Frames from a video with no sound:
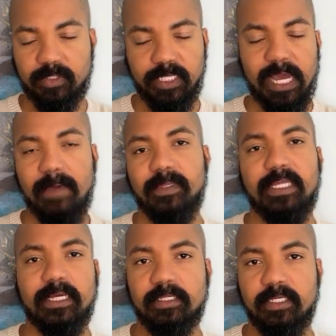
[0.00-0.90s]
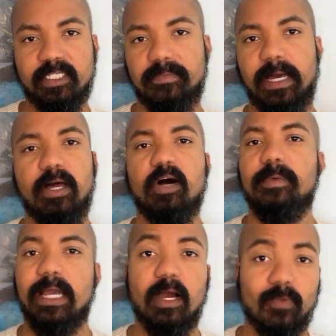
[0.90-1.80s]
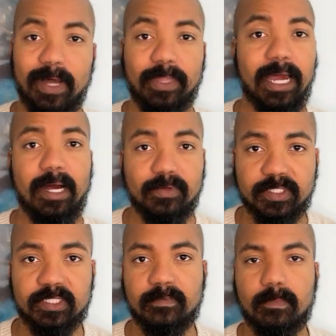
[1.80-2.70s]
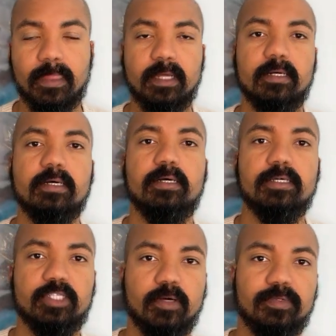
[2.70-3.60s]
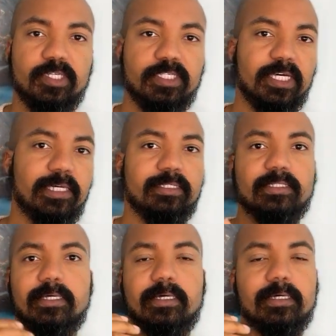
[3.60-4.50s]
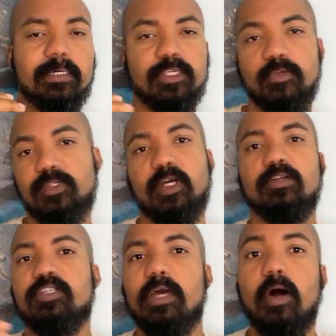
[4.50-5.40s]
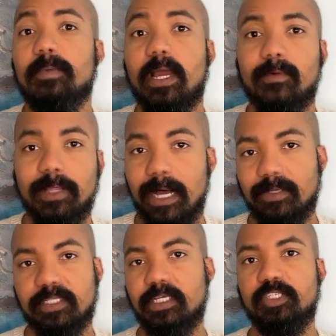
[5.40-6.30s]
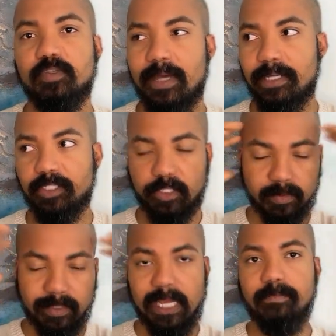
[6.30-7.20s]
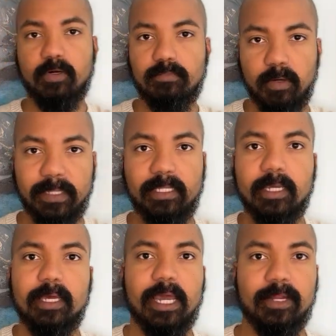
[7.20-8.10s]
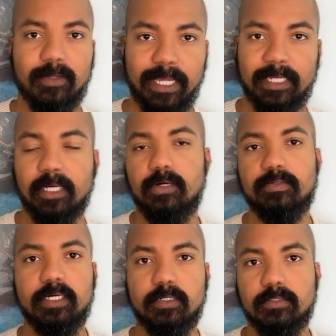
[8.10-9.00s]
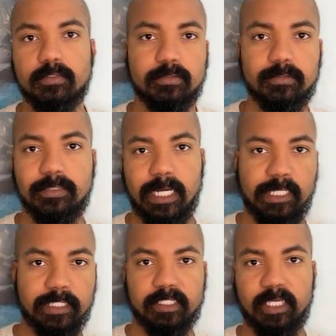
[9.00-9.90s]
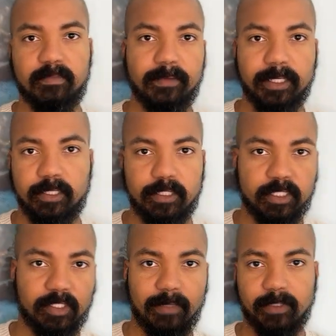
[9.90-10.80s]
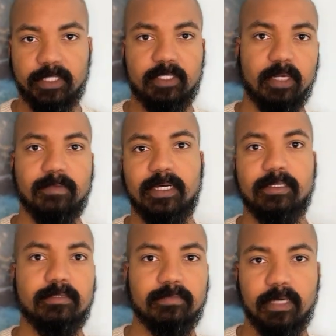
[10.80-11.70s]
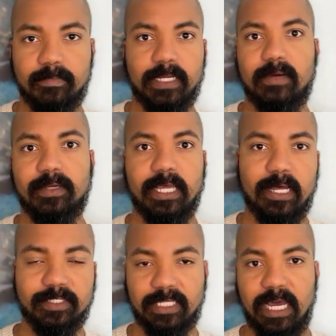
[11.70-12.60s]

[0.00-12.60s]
We'll say hypothetically, it's about helping out around the house. So she says, you start helping out around the house because you had your light bulb moment and you're like, oh no, I need to save my marriage. So I'm going to start by helping out around the house.